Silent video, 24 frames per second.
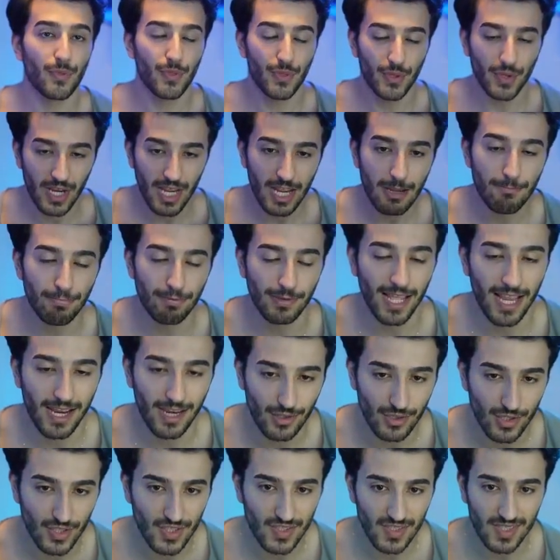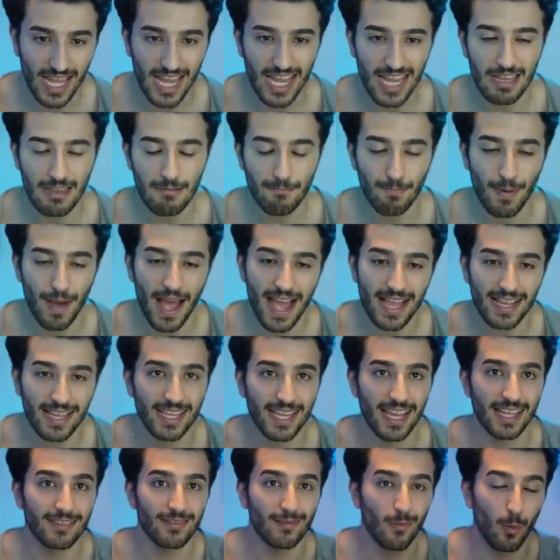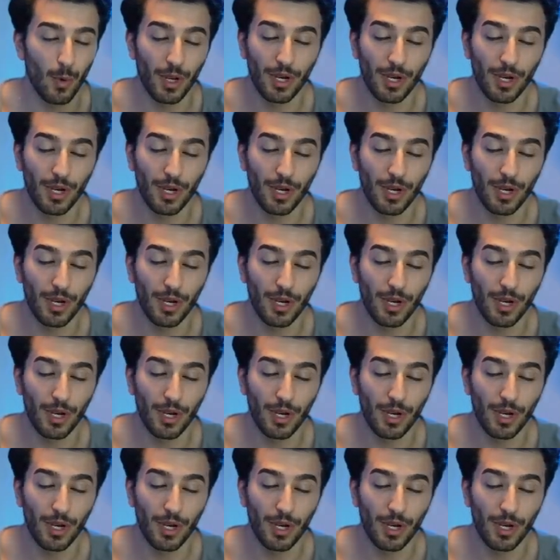3 players staying back and